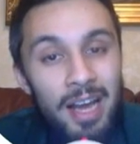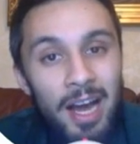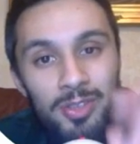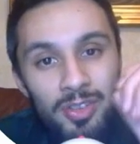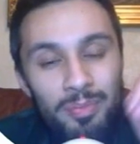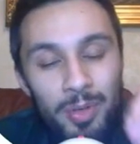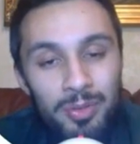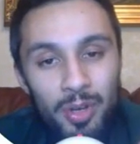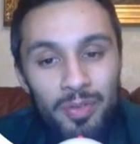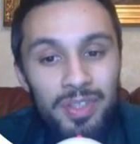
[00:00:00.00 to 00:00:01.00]
Out of
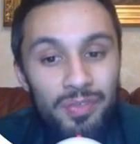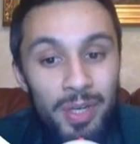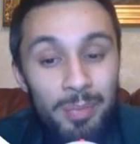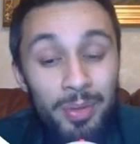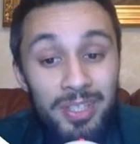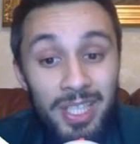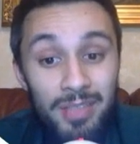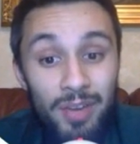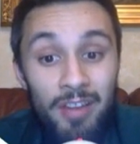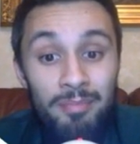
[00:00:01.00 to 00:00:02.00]
Moldova's
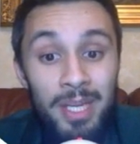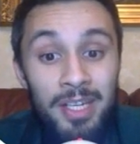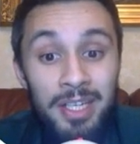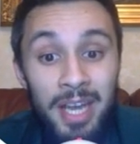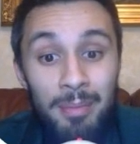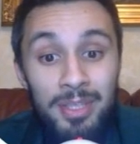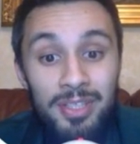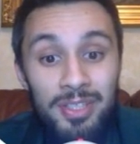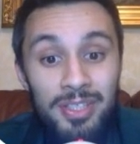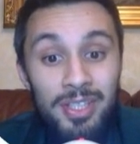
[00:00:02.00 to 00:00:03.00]
3.65 million
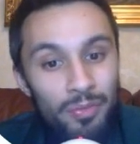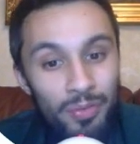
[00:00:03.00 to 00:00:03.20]
inhabitants,